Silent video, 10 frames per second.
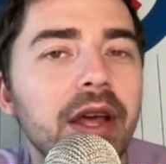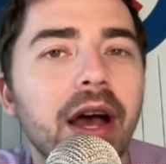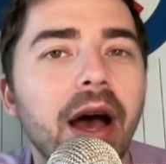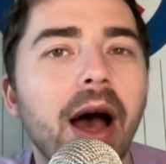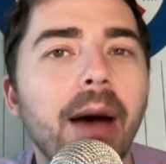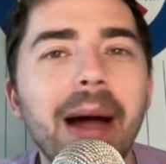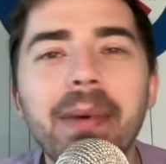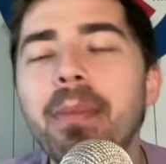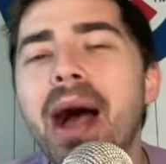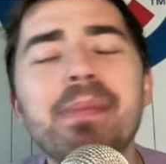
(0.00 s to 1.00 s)
Um,
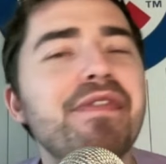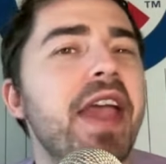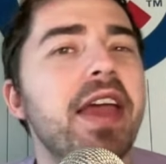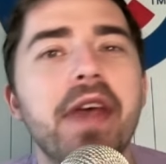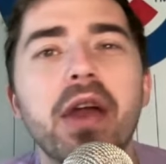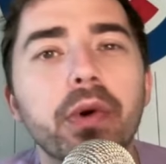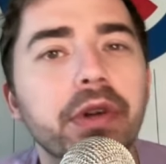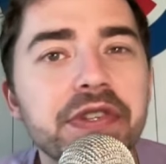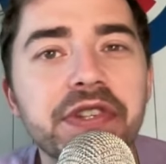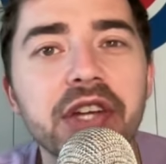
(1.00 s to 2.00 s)
I'm, I'm a fan of that
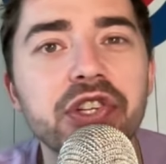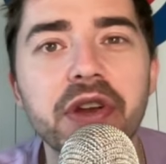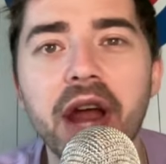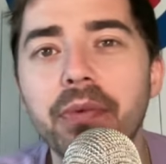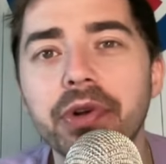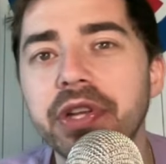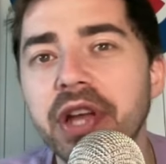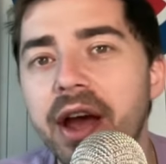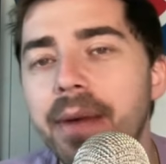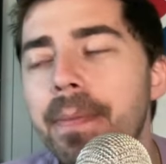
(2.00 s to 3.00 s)
organization. I really
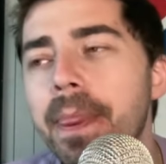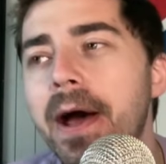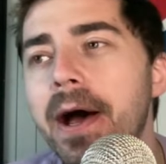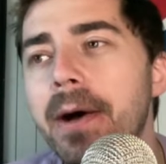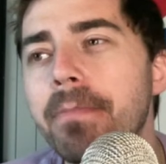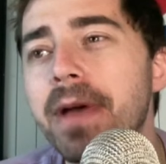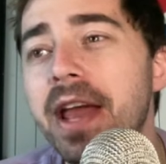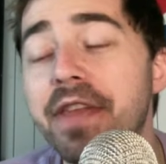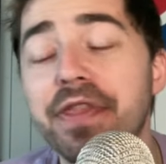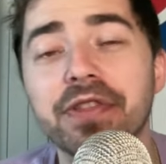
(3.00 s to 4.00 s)
am, um, and
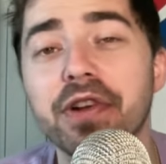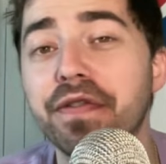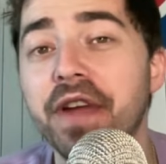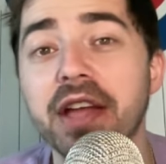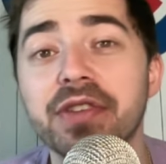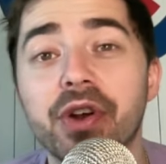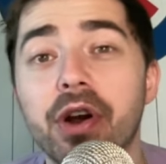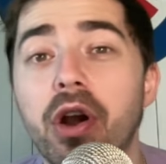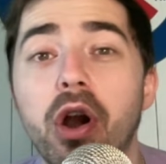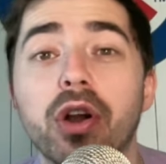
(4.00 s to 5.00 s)
I think their fans
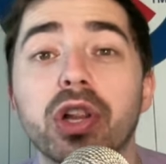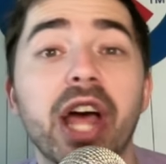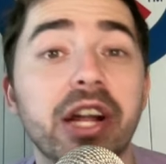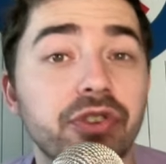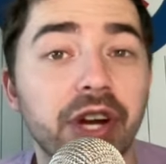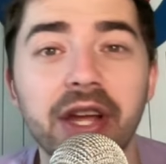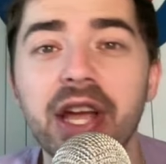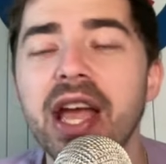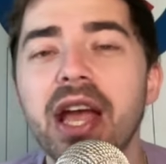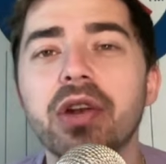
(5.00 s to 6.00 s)
are are electric.
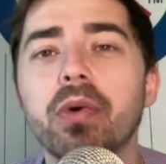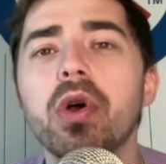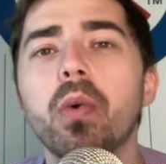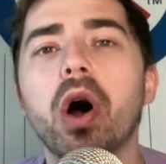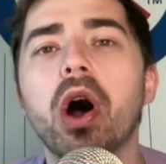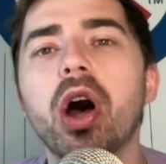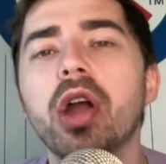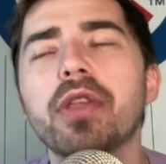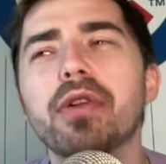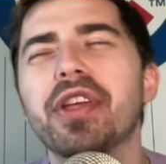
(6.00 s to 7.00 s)
You know, uh,
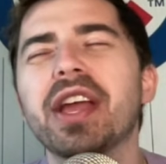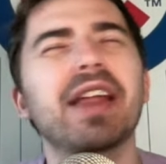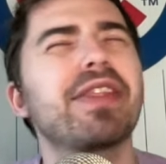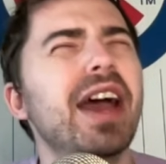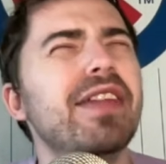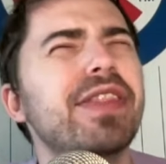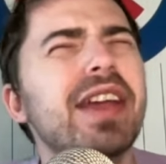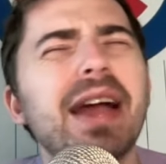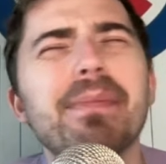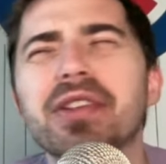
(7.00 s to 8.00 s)
another thing, and I, th I
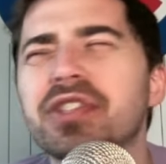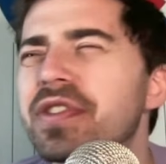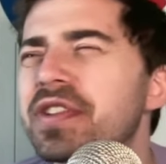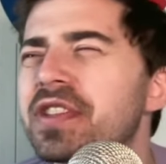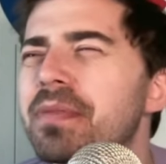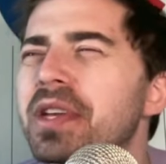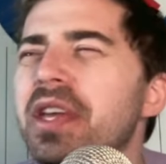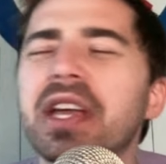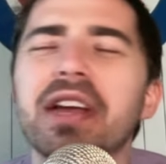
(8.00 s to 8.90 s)
think I mentioned this in the beginning.